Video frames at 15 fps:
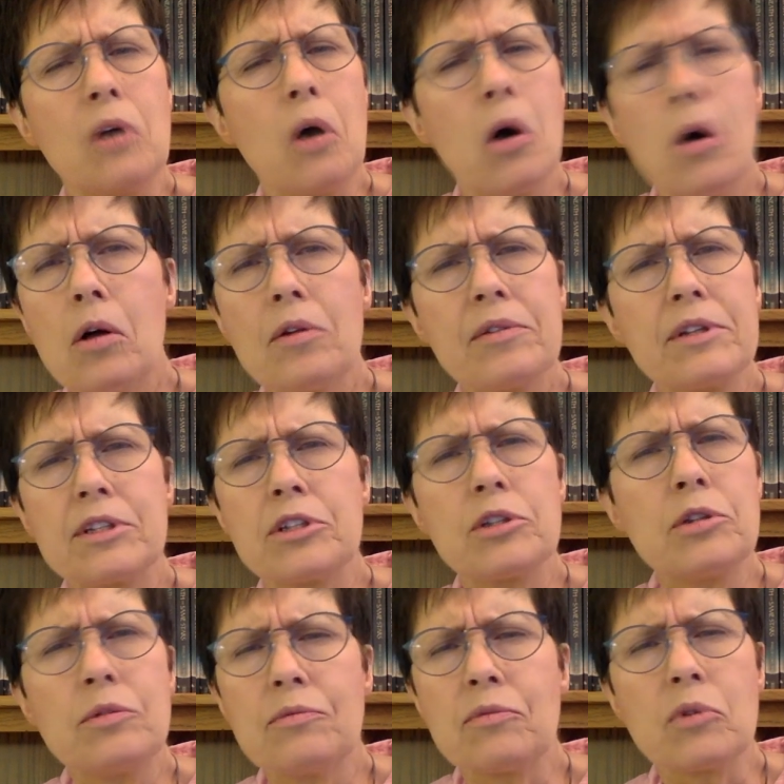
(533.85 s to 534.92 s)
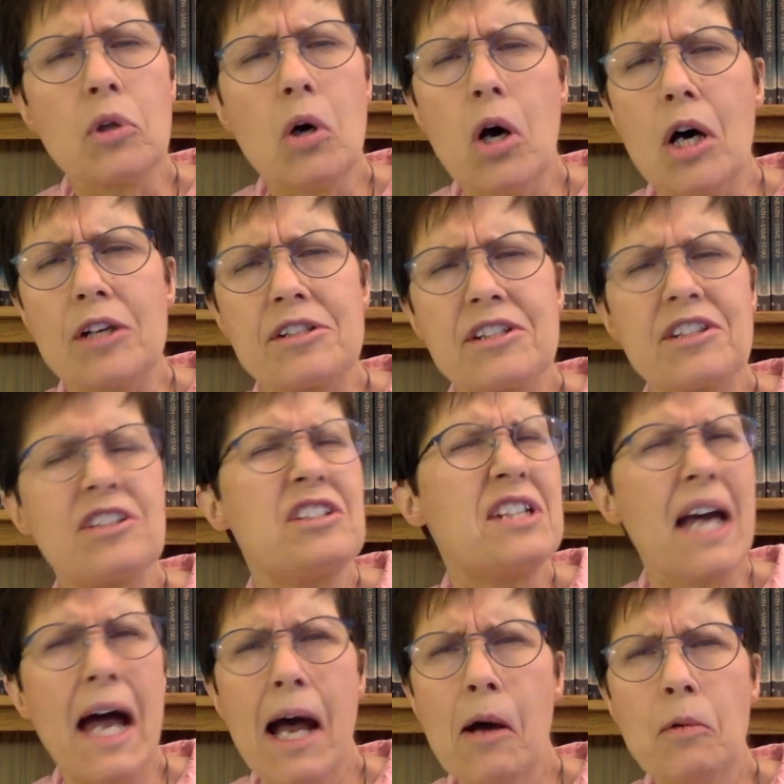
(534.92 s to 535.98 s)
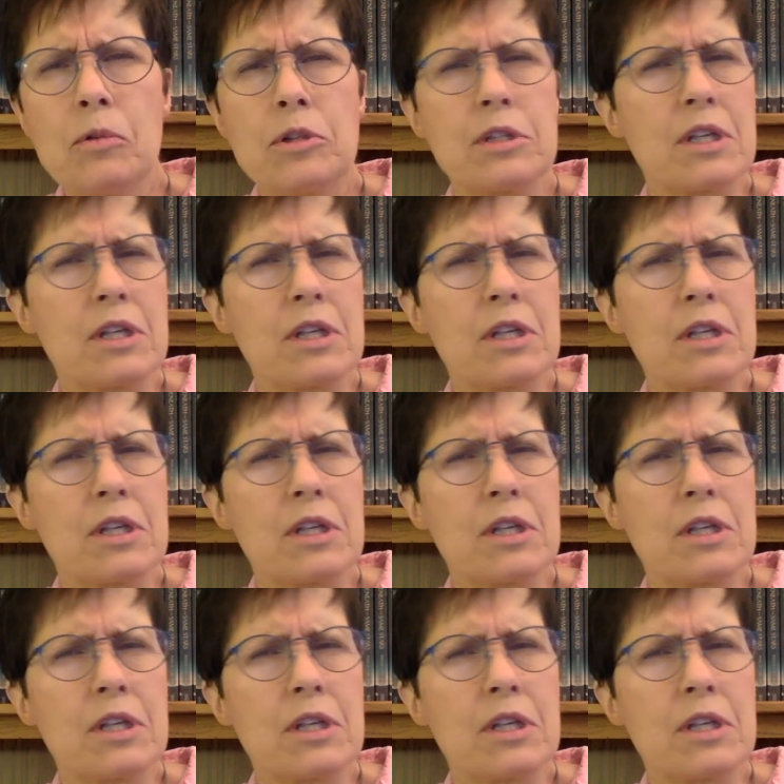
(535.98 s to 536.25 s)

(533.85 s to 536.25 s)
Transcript: all that you've lost down